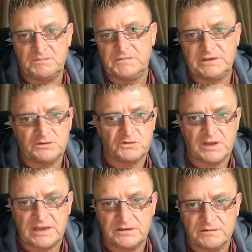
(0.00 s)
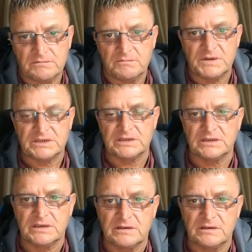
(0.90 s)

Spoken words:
they took the land, basically.